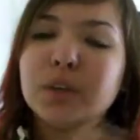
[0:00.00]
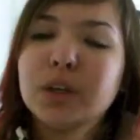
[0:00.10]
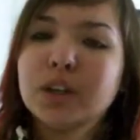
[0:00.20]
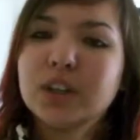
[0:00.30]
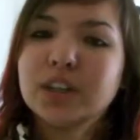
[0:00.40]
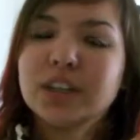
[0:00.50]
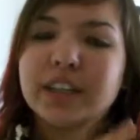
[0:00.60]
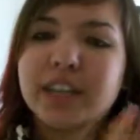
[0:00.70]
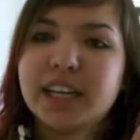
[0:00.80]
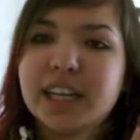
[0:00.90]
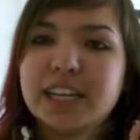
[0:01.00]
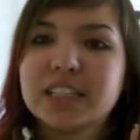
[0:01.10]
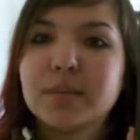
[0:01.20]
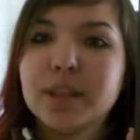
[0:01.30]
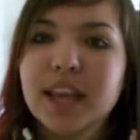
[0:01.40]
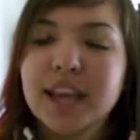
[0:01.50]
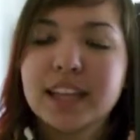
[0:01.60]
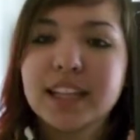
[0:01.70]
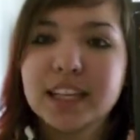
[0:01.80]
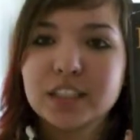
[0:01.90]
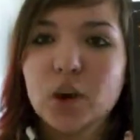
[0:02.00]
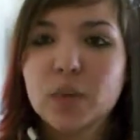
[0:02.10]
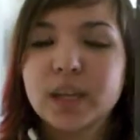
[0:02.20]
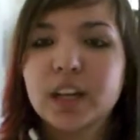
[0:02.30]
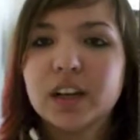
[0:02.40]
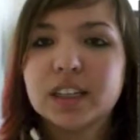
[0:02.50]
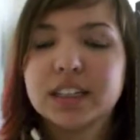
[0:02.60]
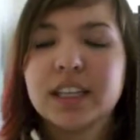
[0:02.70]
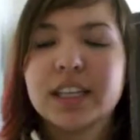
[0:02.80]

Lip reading: In the world, there is a plague that is going on